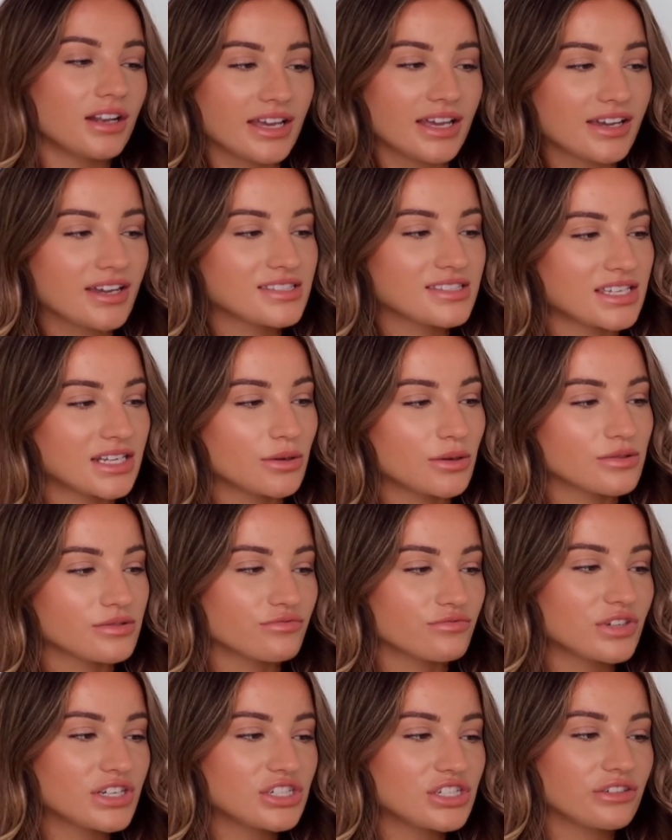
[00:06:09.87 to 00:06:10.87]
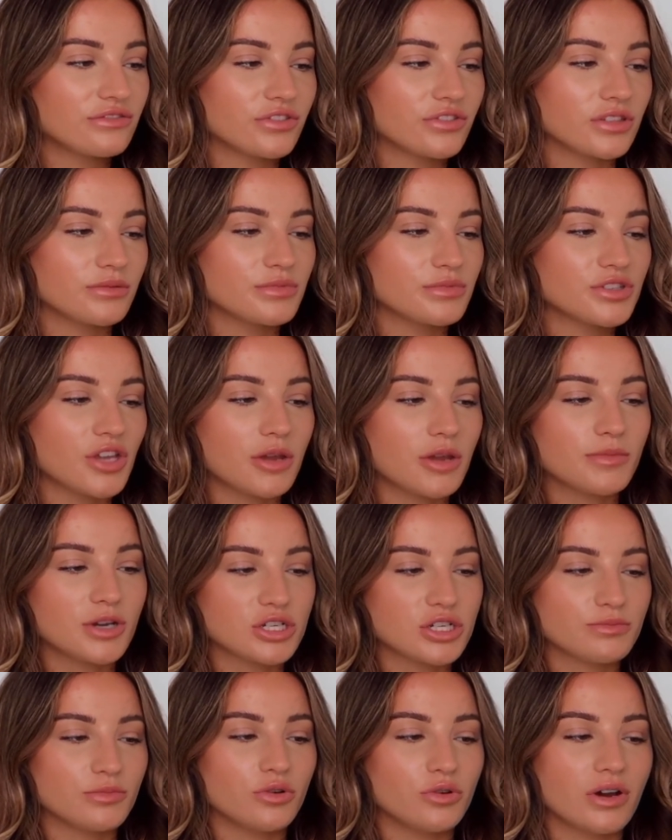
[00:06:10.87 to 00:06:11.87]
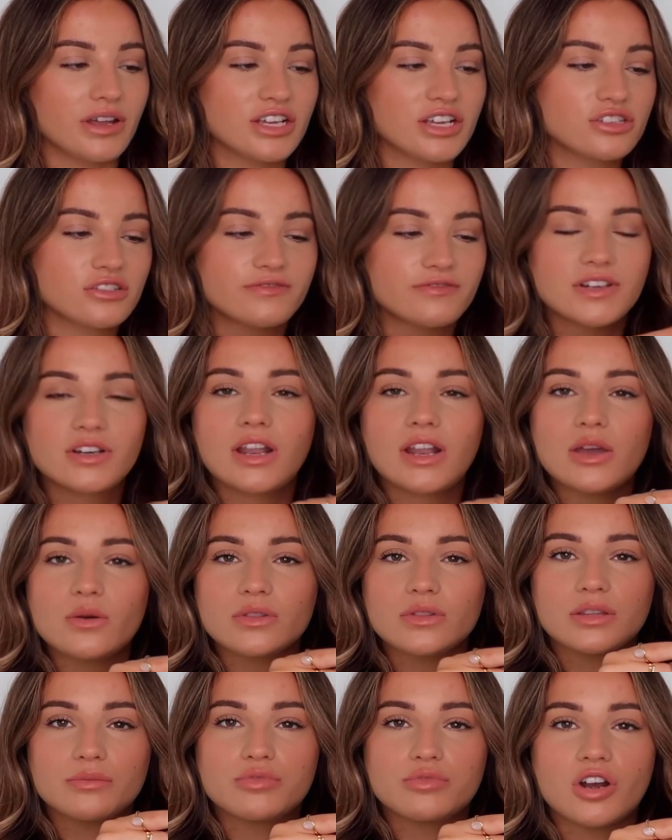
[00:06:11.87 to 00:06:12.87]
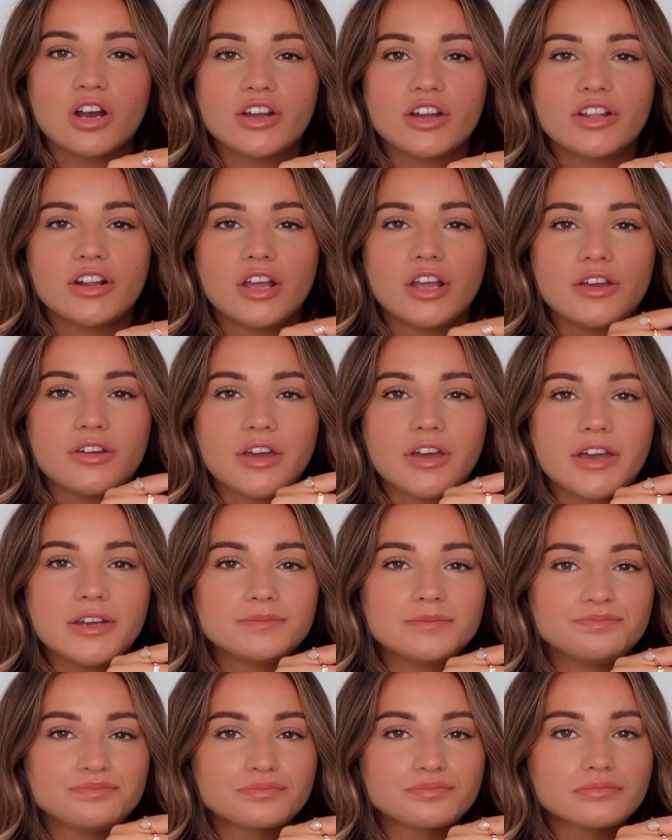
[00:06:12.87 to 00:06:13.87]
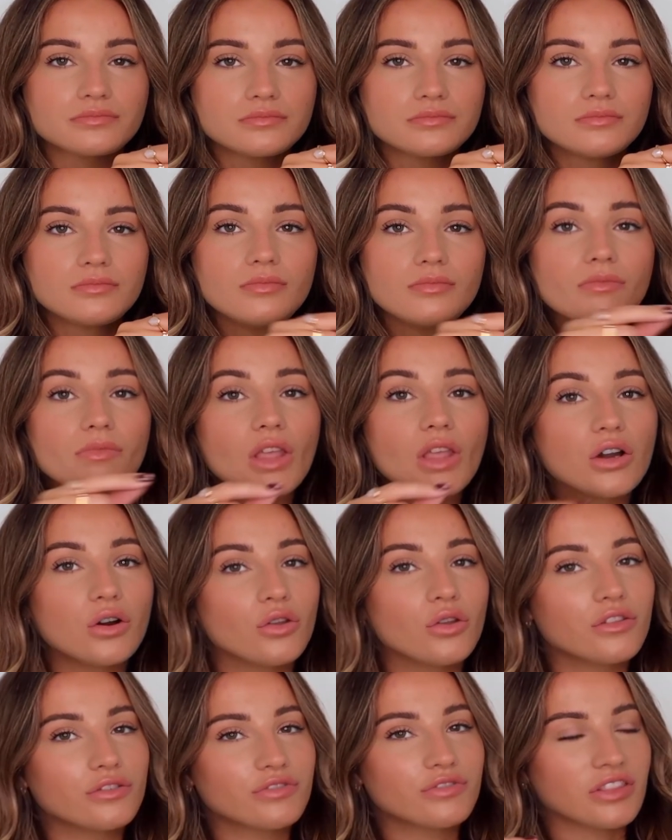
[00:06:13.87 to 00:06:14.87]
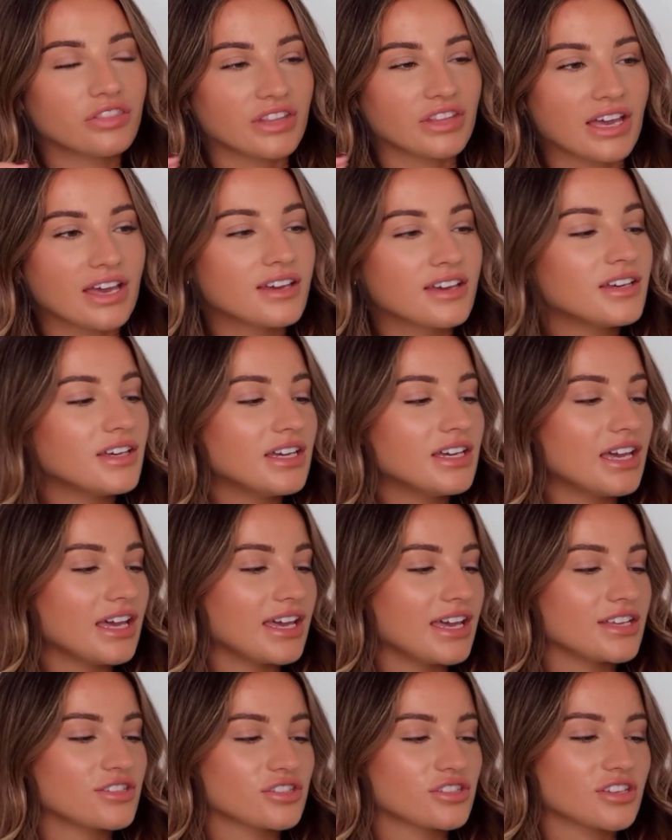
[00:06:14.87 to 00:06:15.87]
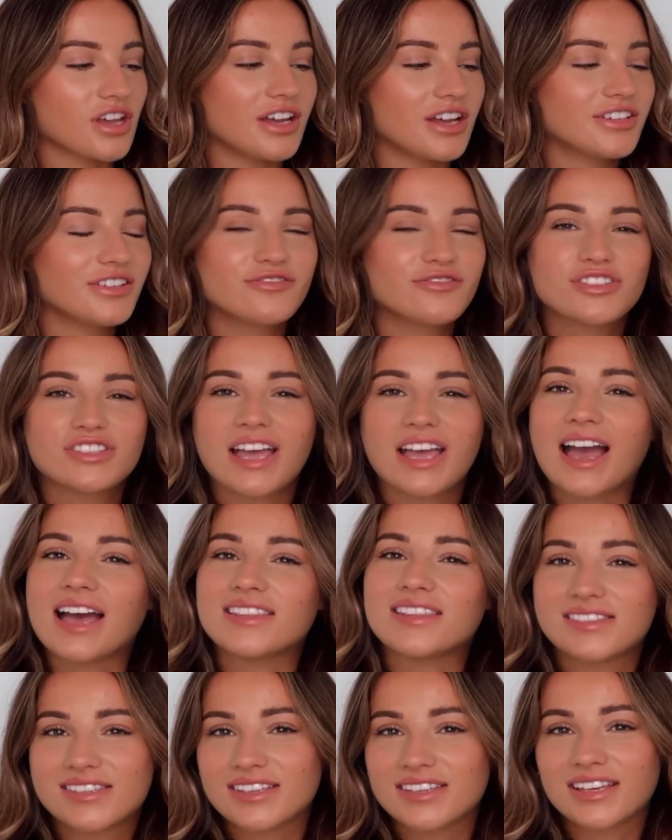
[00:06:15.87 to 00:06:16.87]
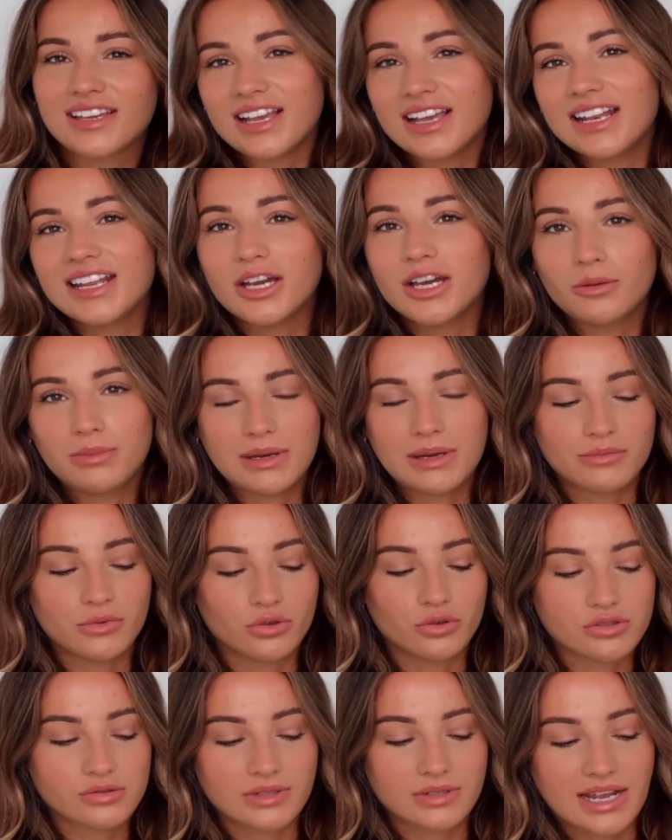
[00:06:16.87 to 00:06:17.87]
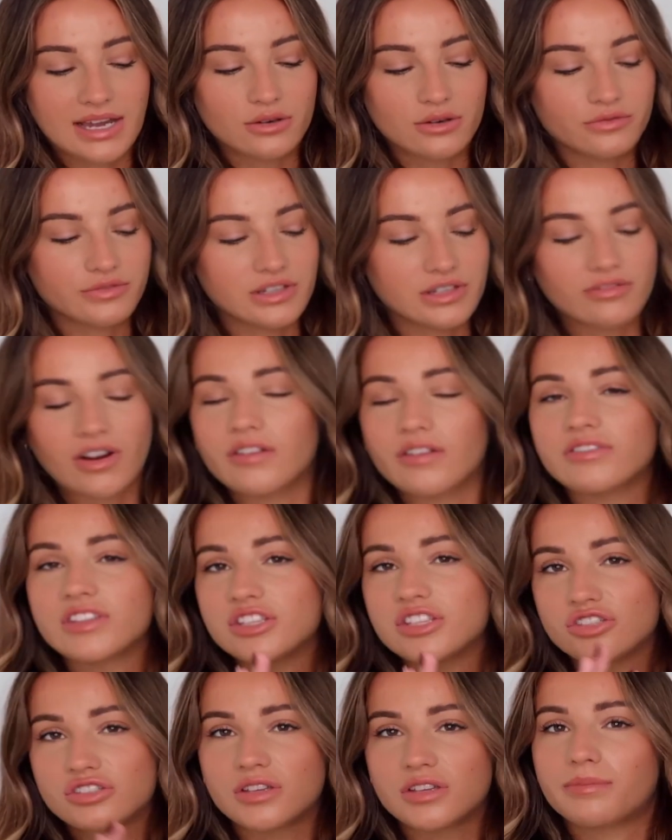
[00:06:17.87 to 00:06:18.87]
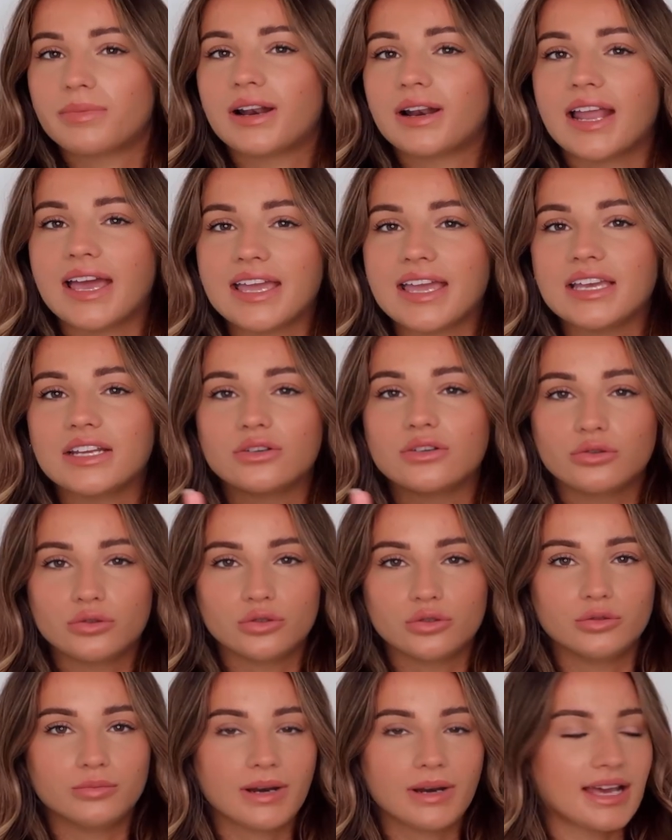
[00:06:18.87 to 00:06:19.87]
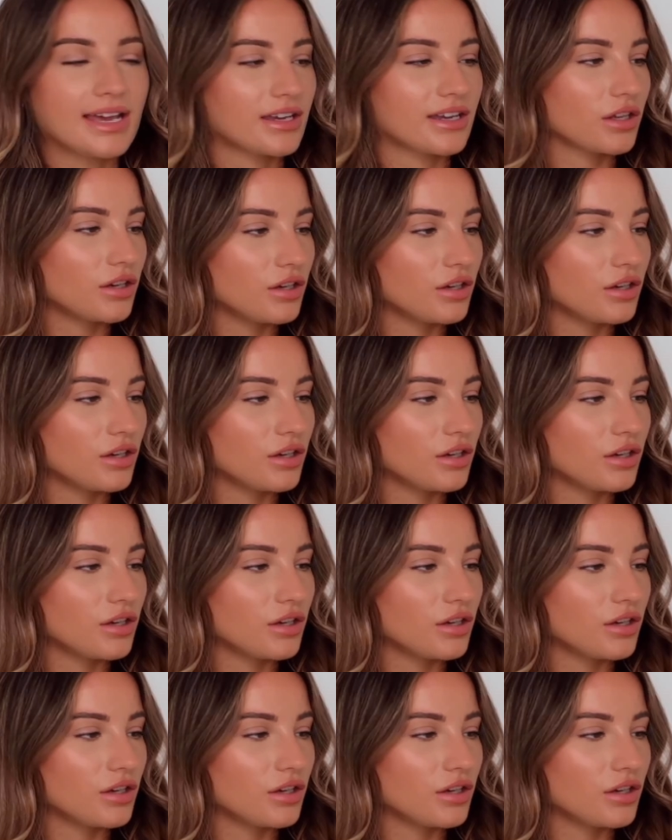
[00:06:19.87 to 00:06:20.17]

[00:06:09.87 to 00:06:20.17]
Like I said, I was reaching for them so much more, and I just feel like with the Prada logo on the front there, it just kind of just adds a little bit more to an outfit rather than just a plain all black